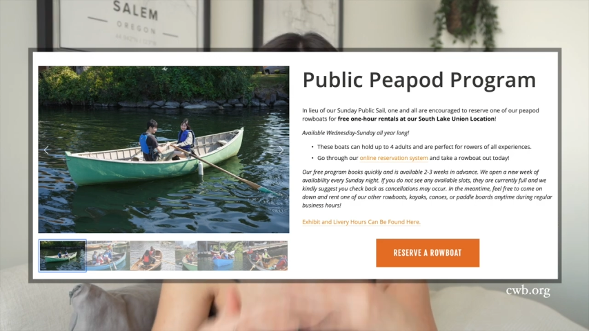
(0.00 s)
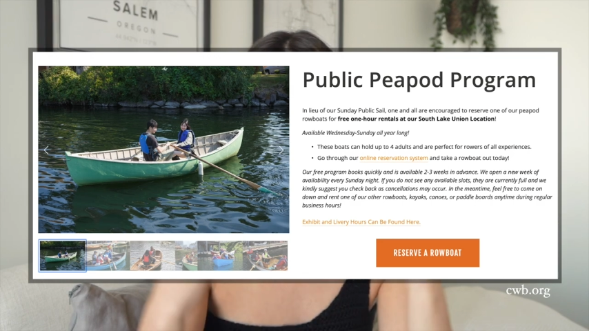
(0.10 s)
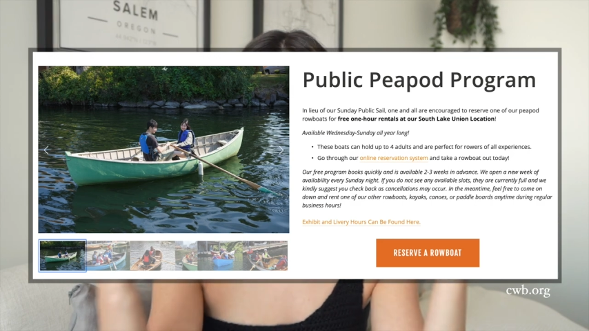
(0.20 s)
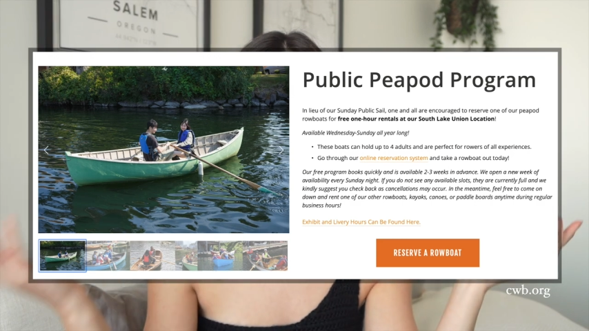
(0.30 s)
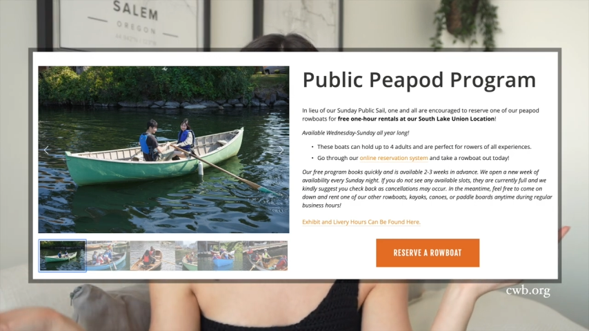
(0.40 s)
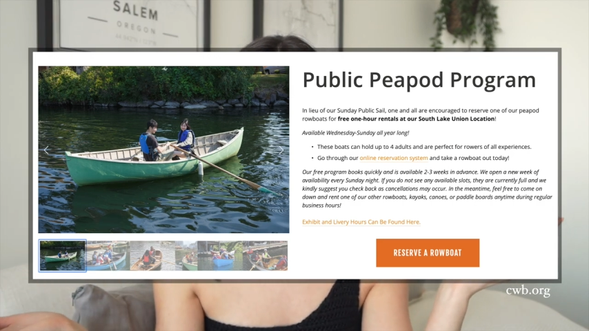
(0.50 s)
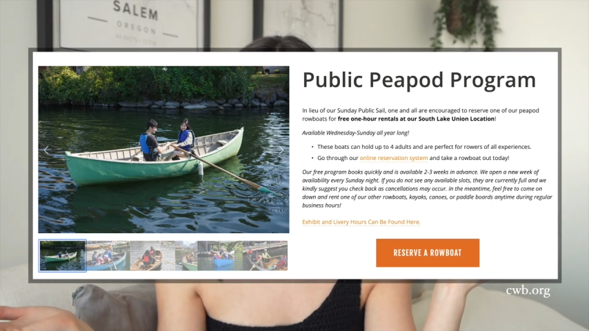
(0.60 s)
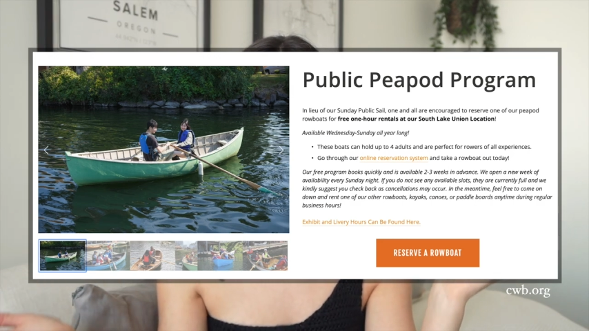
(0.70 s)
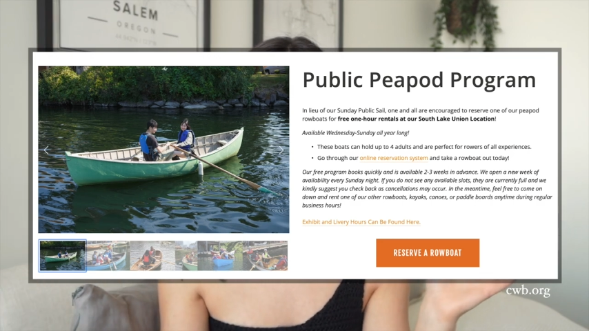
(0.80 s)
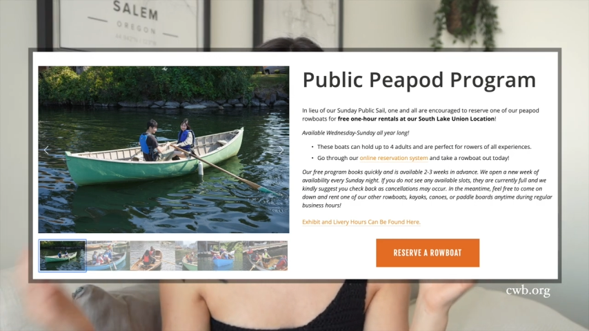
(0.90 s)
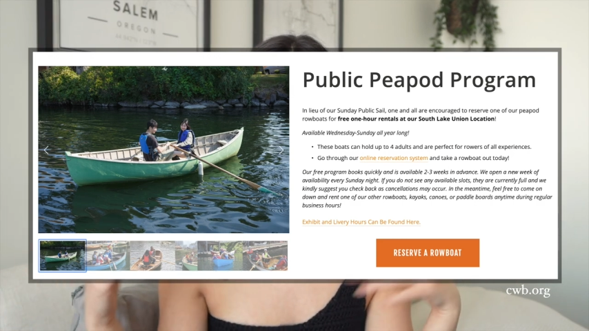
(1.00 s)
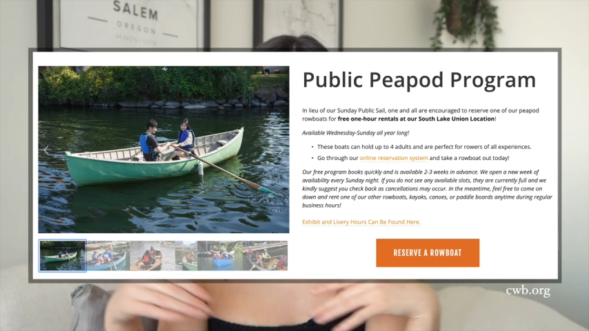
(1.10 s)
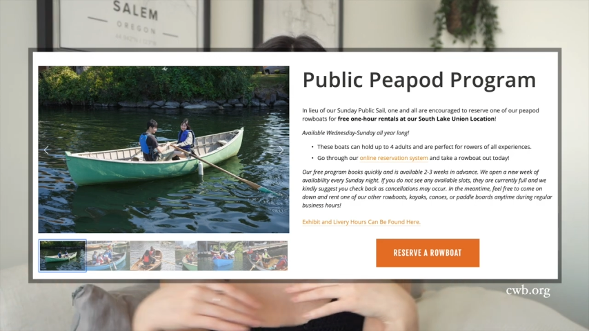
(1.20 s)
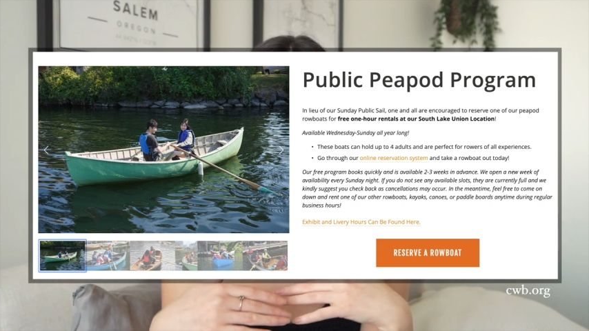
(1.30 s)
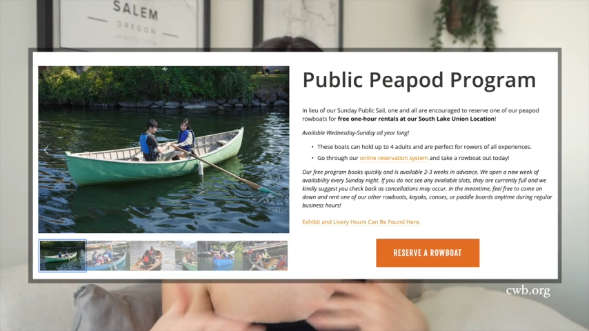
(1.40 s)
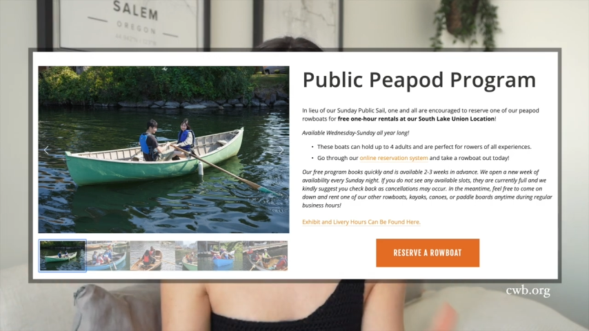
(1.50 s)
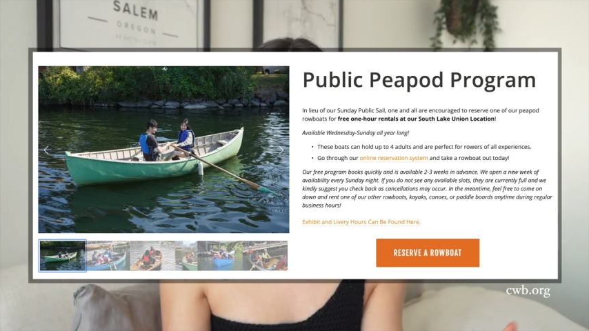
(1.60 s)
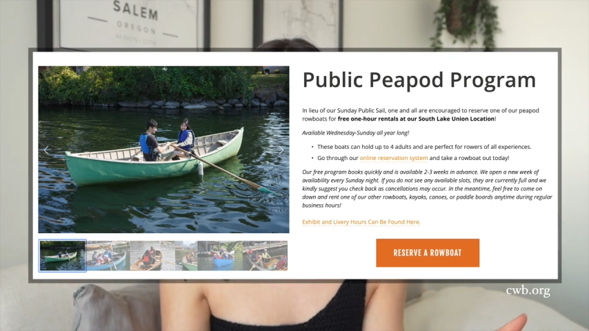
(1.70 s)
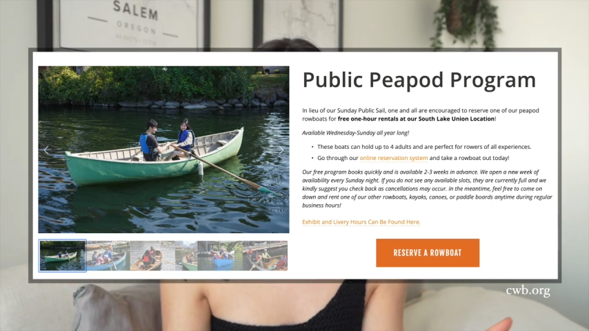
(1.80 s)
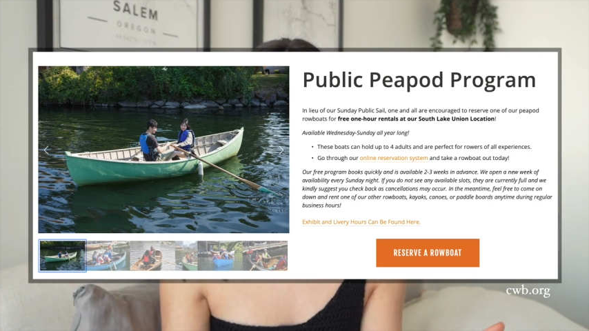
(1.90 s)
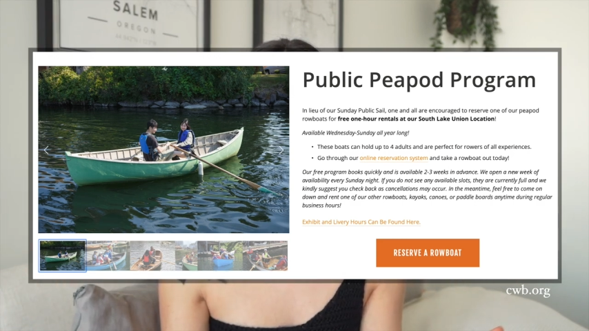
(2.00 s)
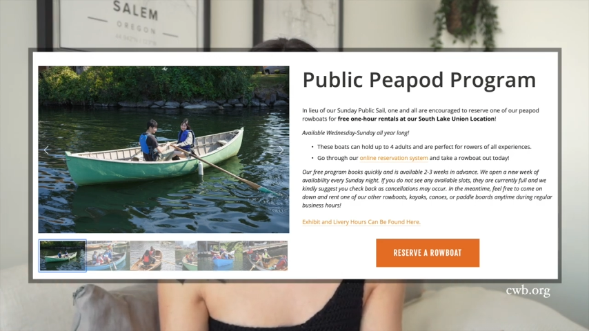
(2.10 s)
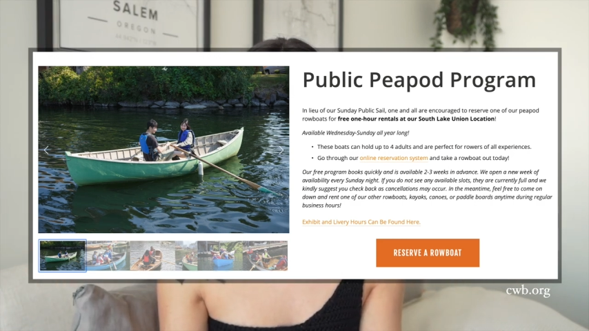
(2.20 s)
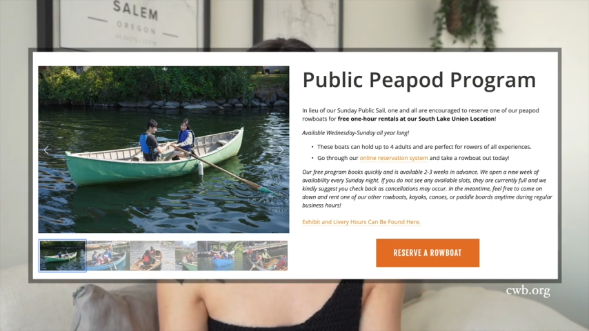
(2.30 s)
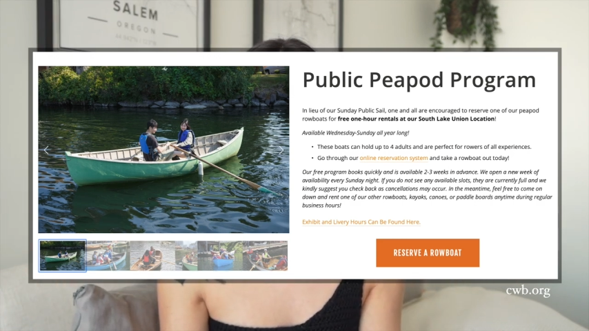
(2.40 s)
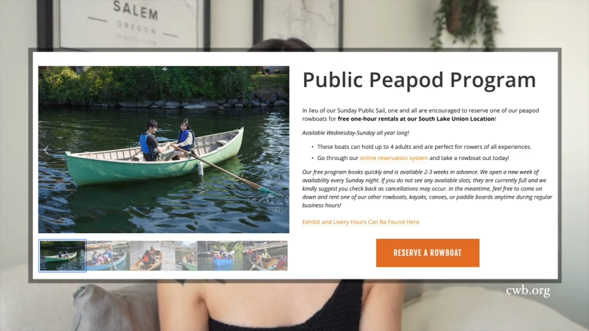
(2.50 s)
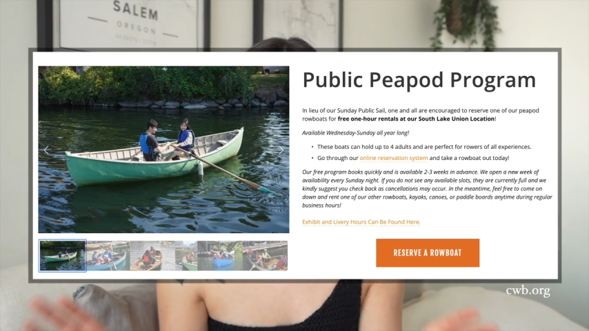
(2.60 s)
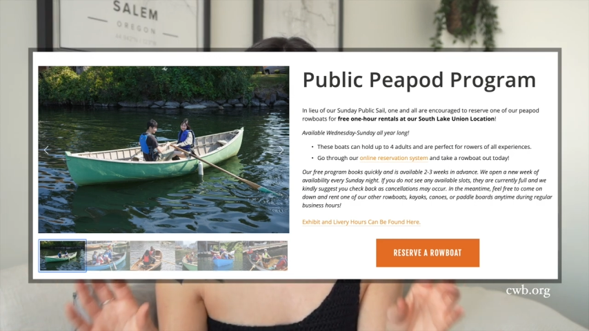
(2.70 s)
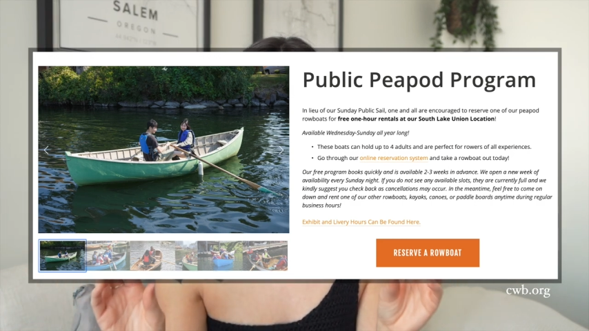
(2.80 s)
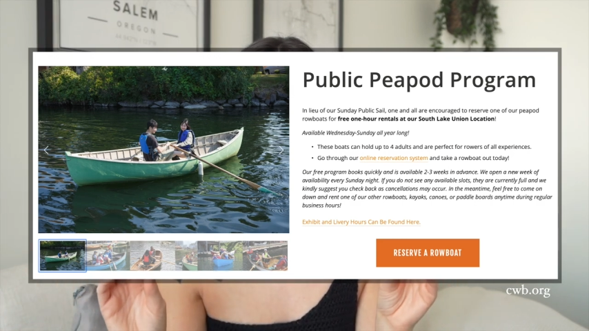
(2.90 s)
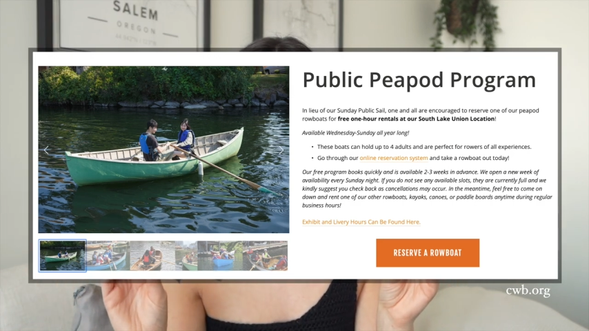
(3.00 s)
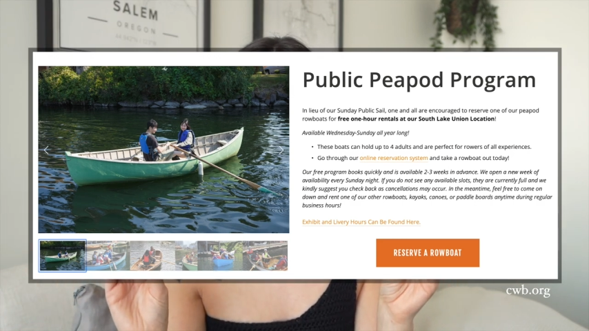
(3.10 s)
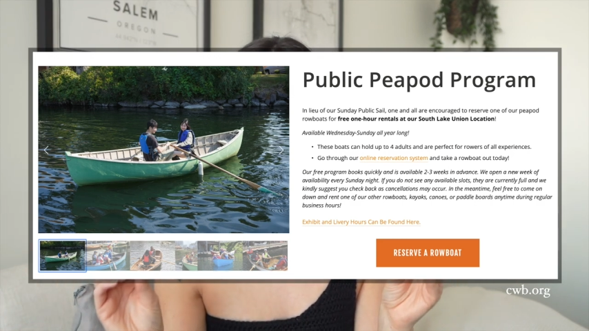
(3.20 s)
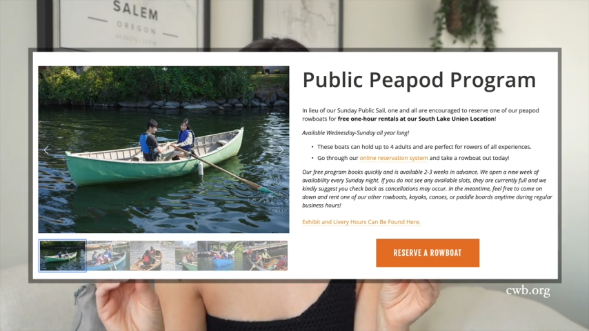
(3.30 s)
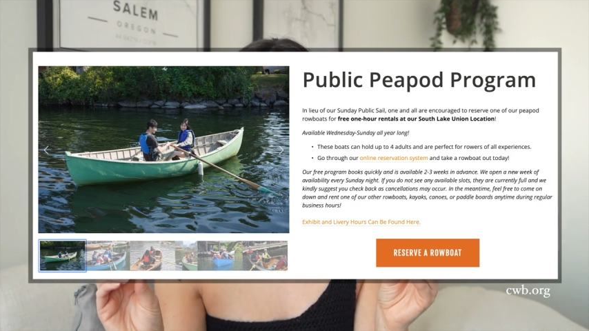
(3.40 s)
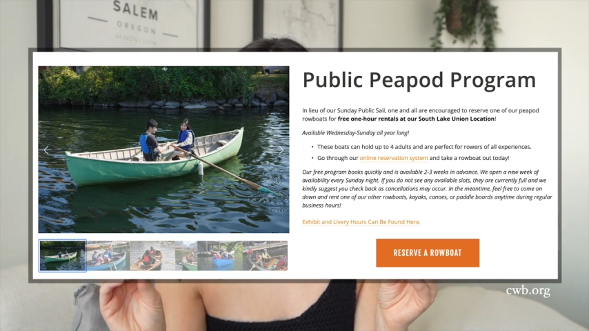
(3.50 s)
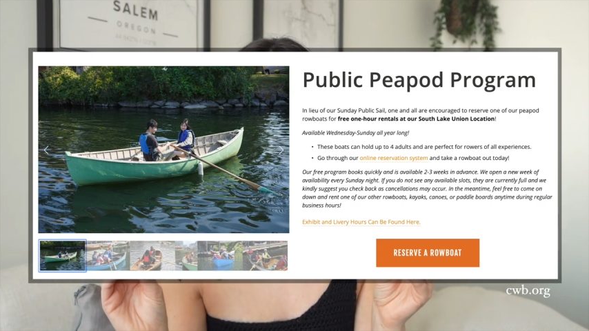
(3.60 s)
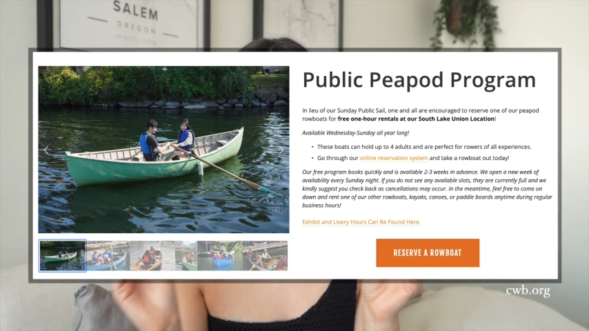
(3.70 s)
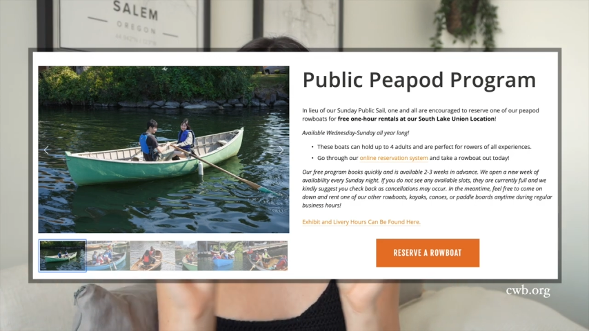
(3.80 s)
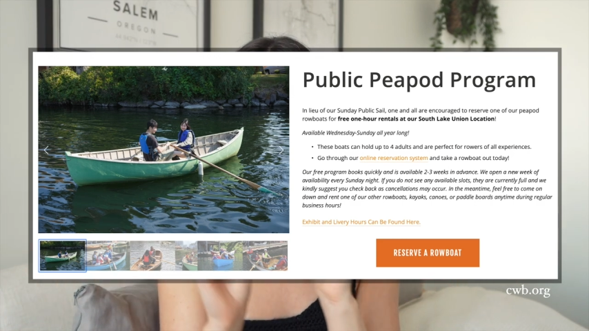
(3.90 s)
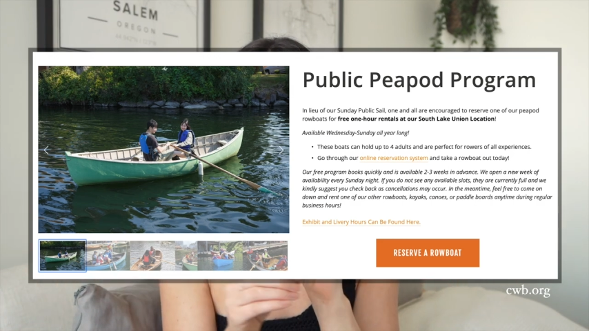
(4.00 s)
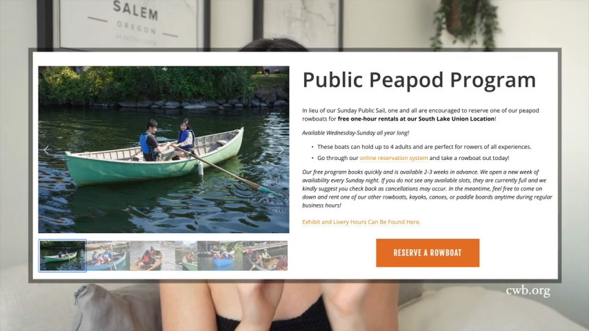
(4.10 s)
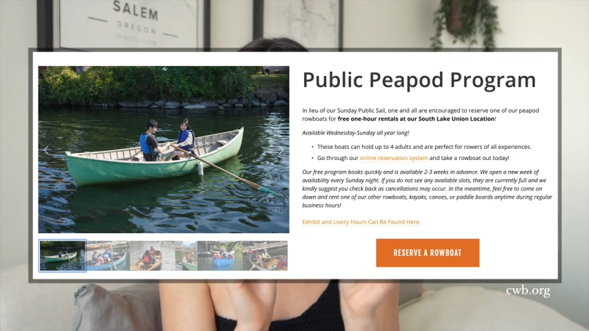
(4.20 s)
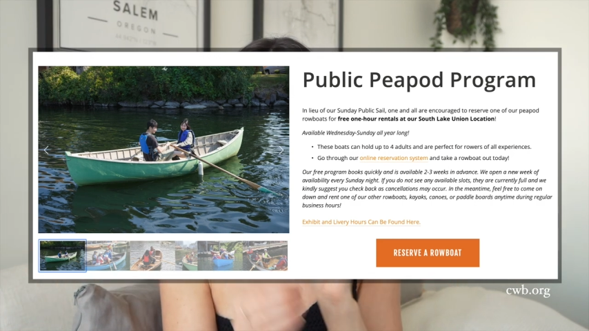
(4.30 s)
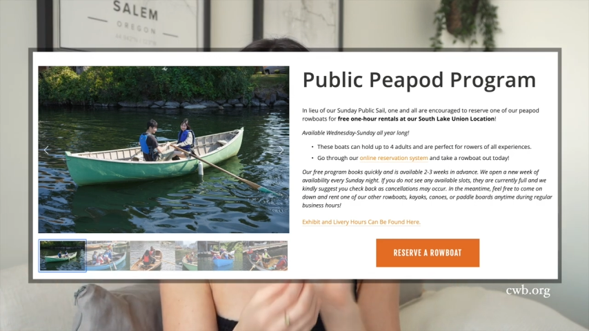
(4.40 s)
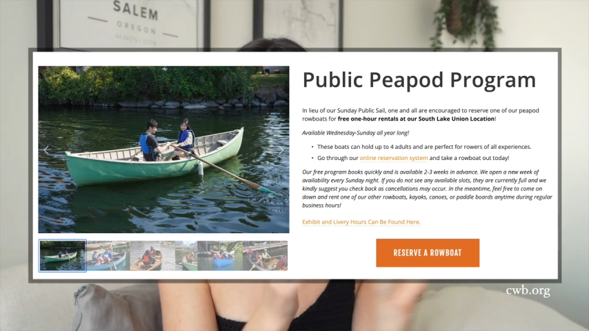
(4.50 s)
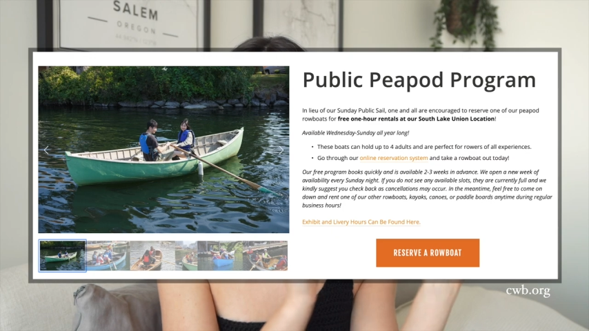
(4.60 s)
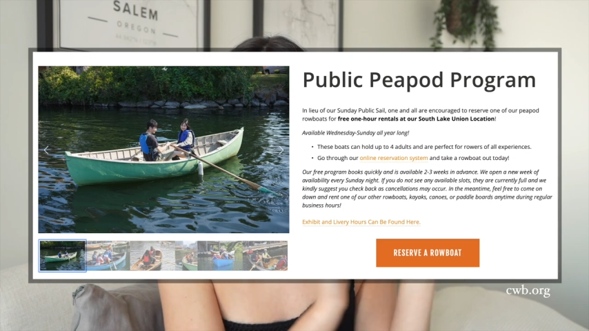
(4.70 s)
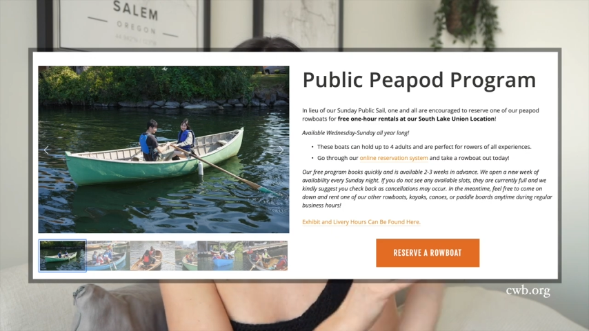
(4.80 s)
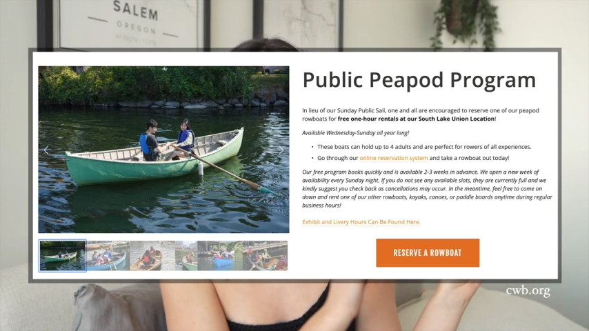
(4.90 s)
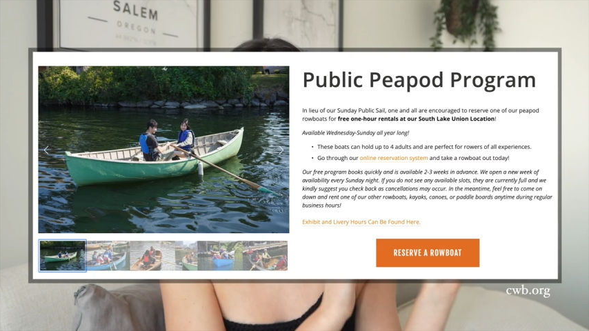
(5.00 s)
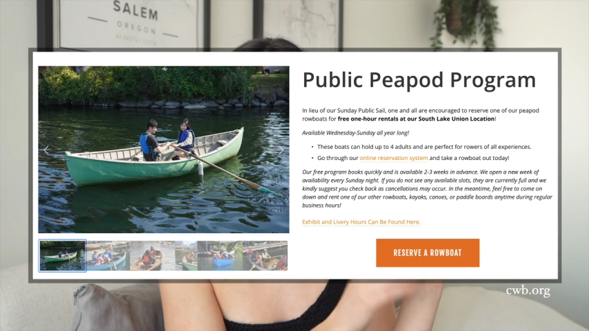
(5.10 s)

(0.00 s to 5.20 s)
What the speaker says: [unreadable: no face in view]